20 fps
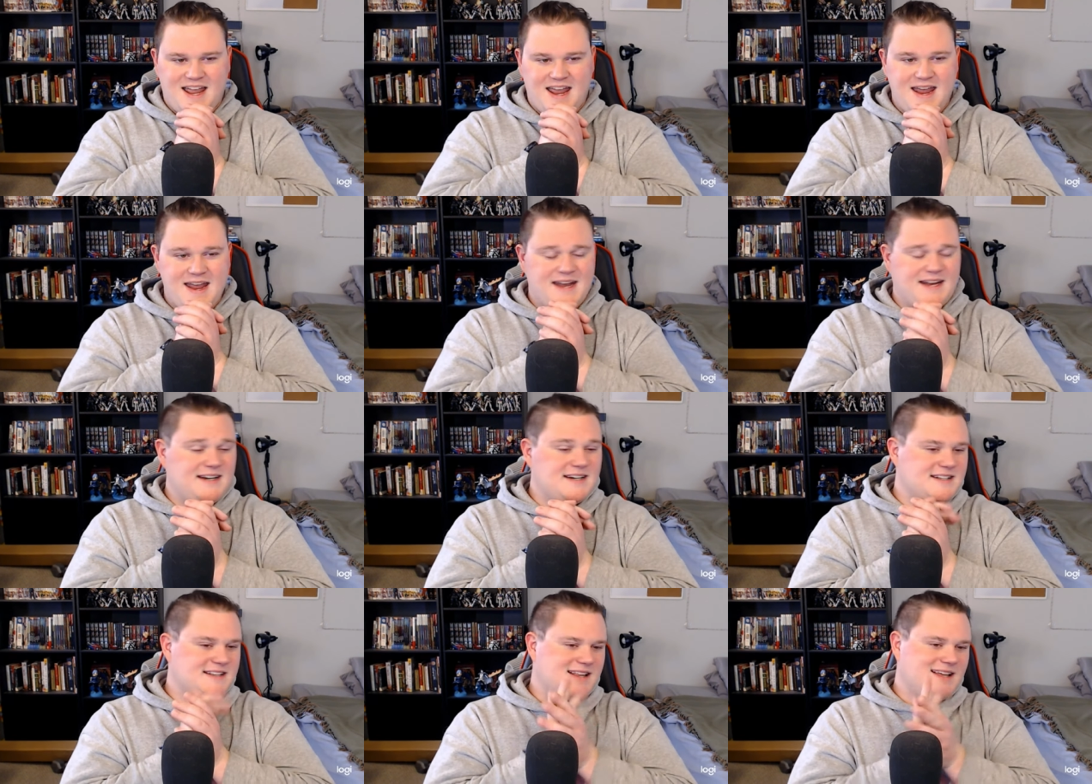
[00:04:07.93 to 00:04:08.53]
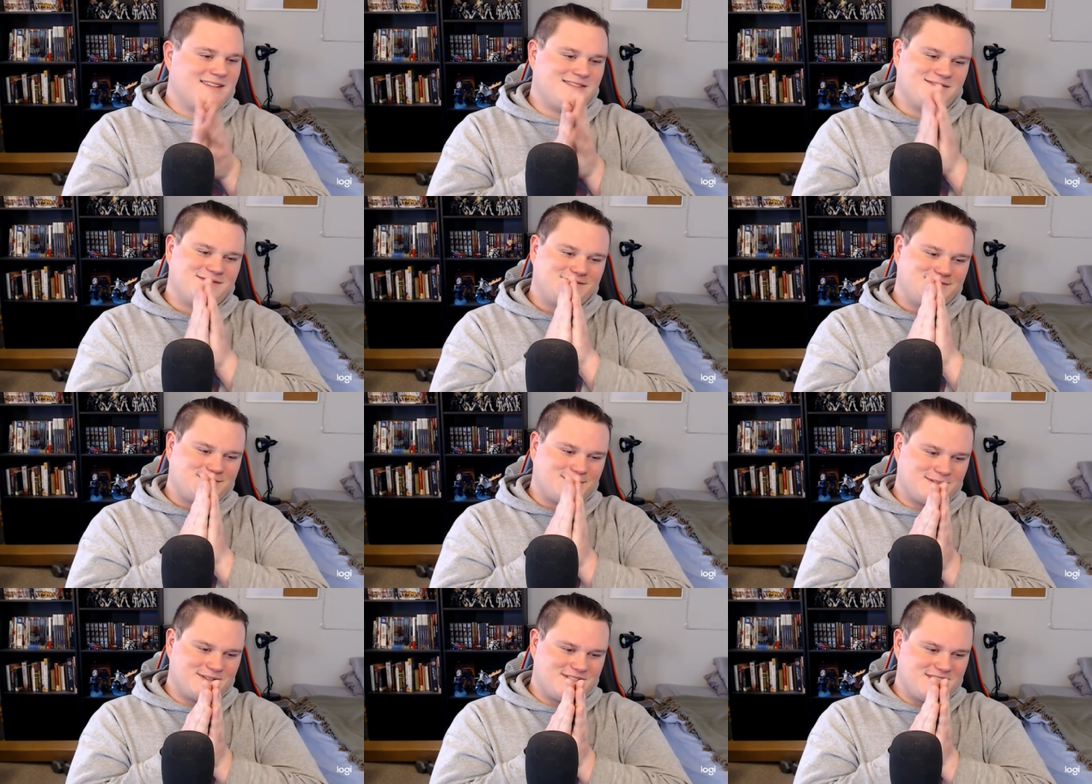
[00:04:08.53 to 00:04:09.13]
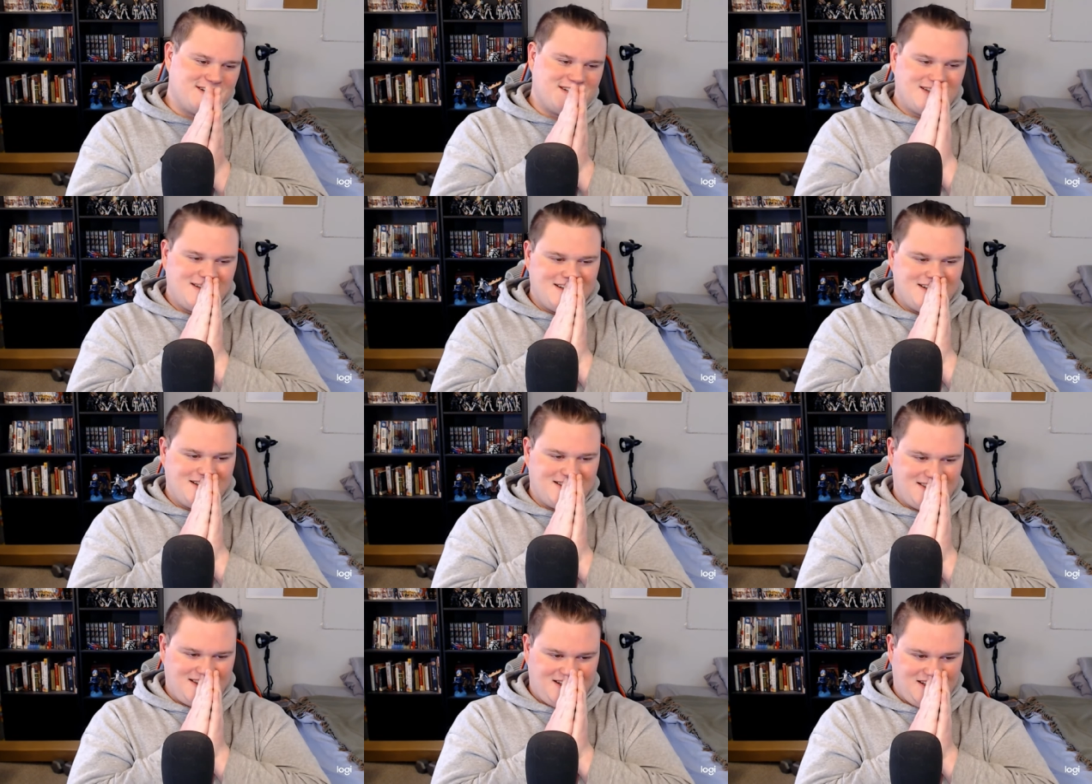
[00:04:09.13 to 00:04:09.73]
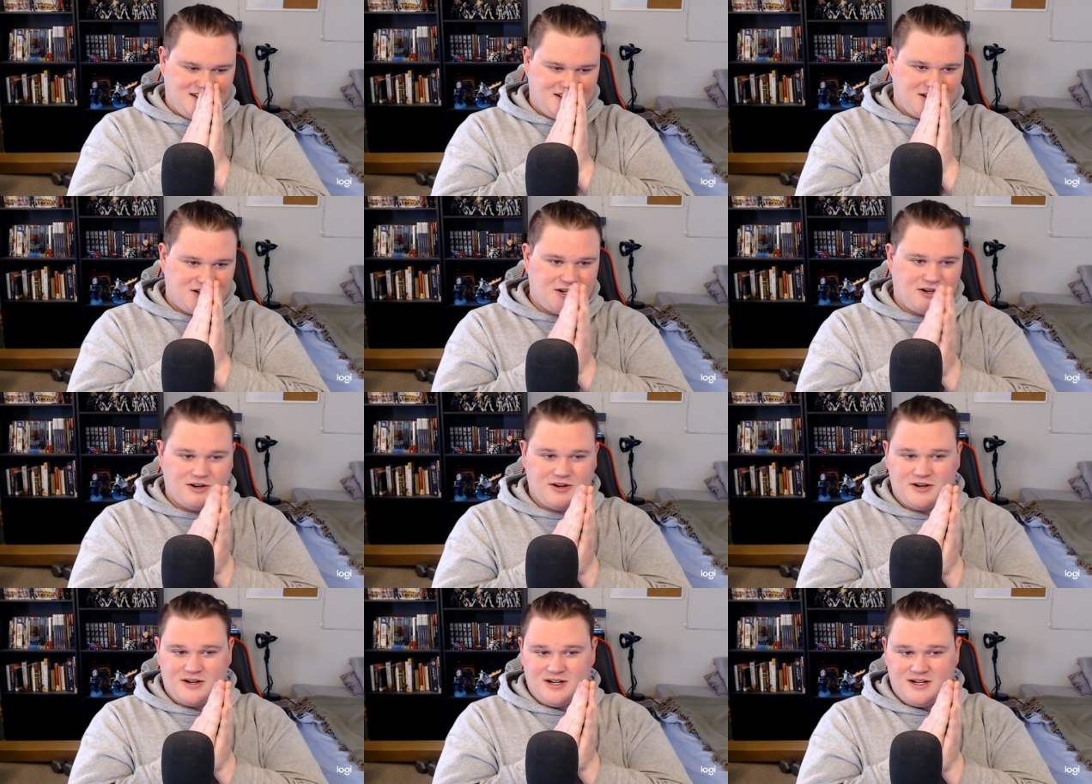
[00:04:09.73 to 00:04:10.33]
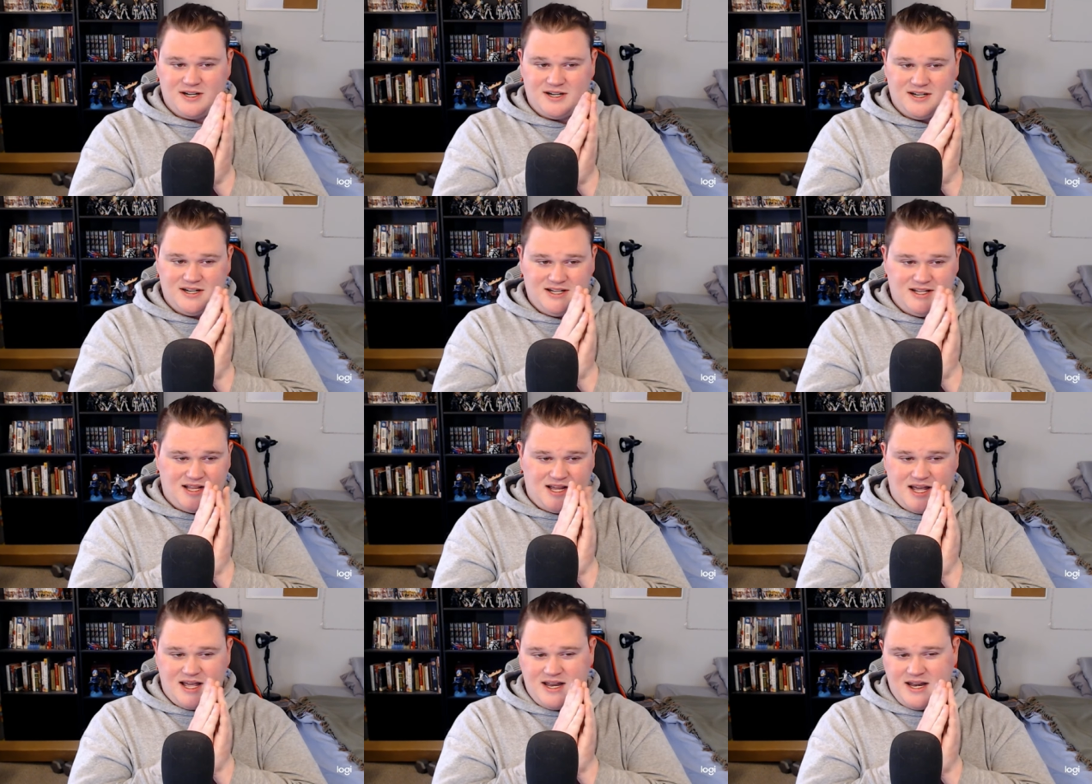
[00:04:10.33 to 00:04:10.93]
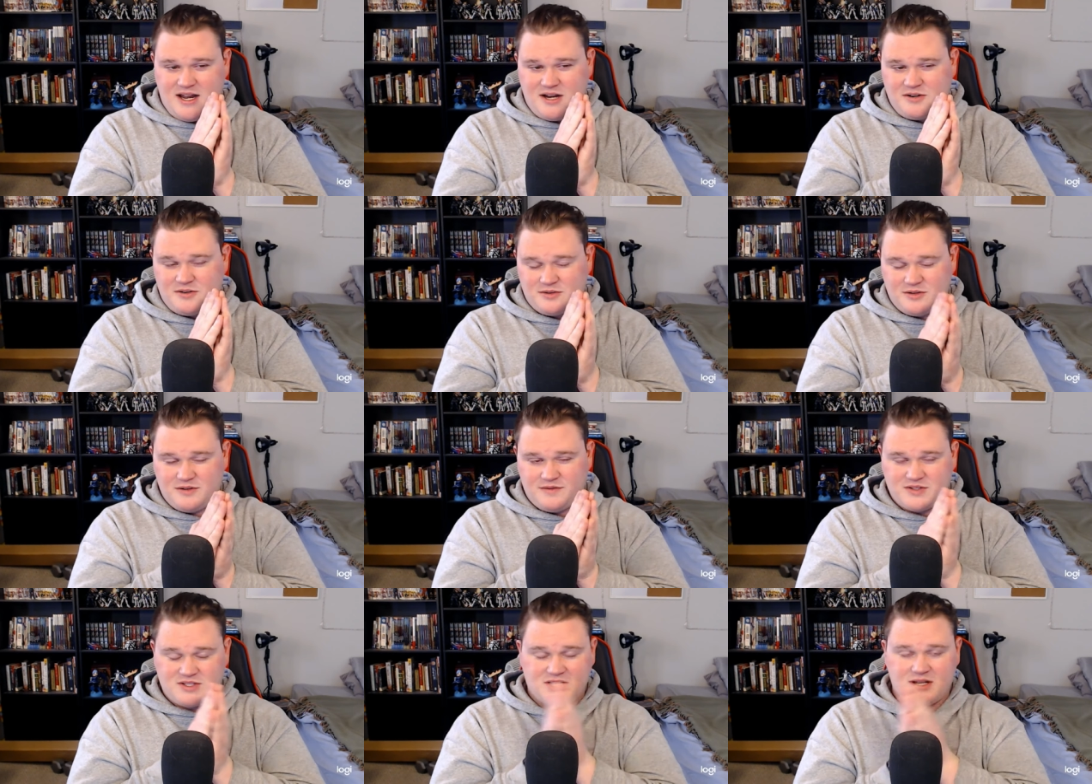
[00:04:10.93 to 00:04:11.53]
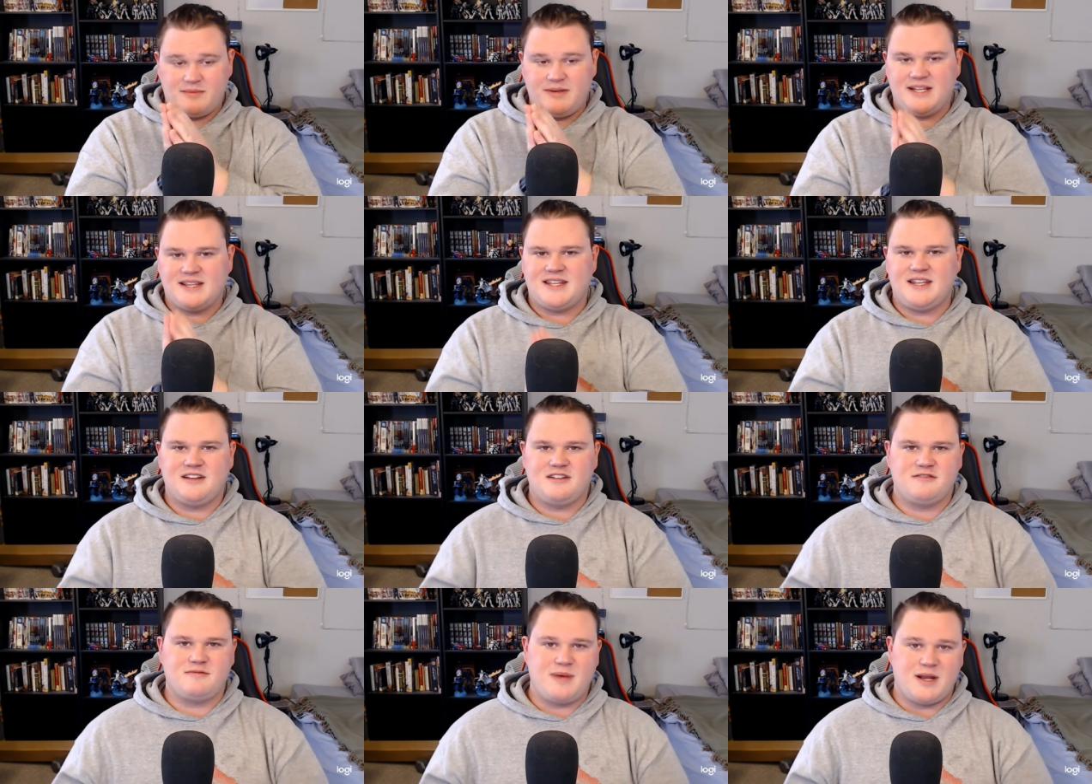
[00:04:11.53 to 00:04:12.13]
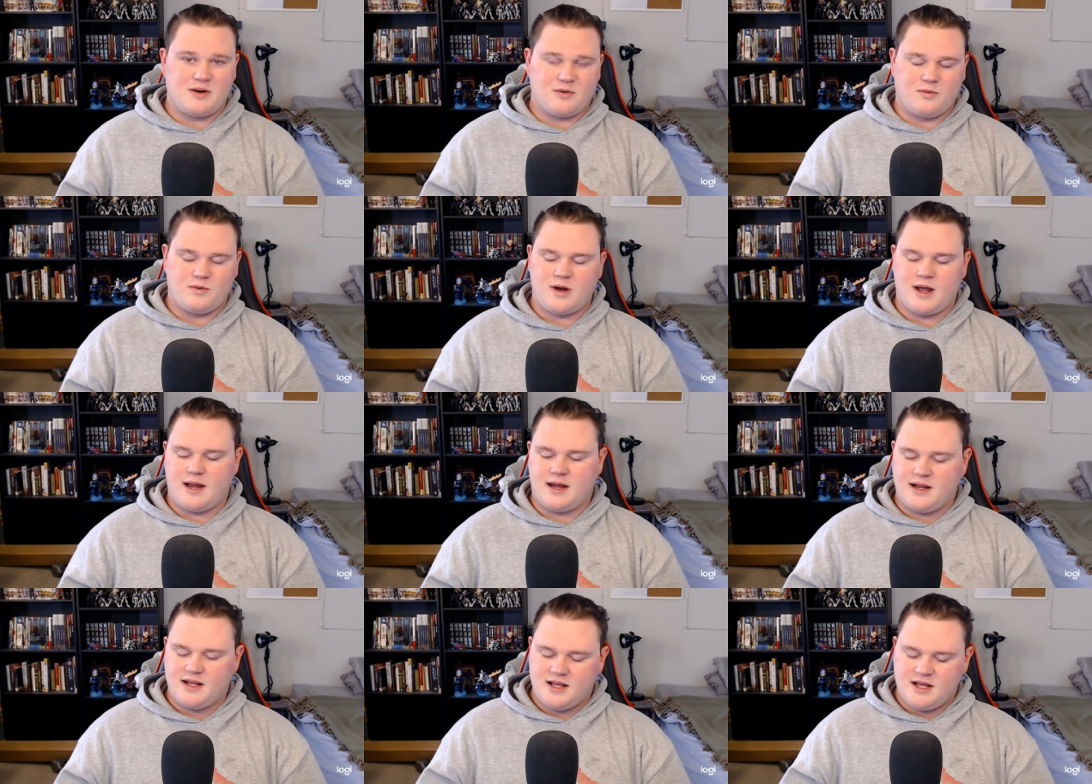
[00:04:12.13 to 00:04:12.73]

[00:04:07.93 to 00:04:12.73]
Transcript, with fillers: and unfortunately, the current, I, I don't know if it's going to be at the end of May or what,